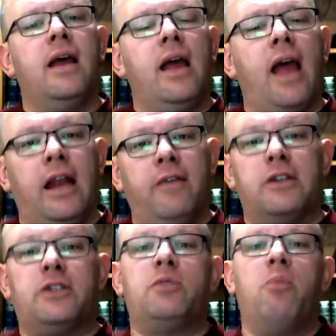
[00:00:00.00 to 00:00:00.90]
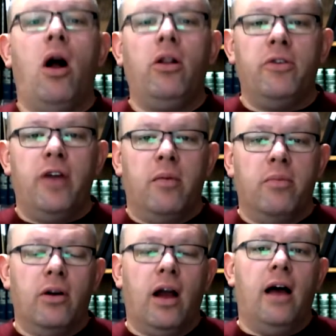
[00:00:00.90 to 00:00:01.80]
and even a smaller
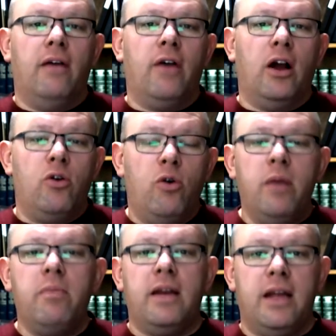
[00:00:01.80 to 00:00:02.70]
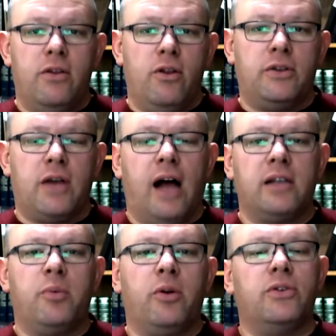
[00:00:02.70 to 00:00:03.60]
number of equipment in those
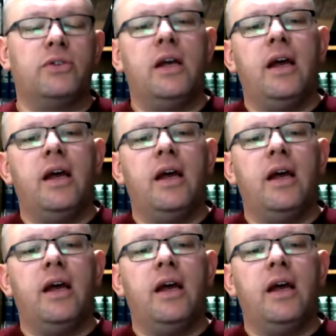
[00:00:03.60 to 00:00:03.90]
hospitals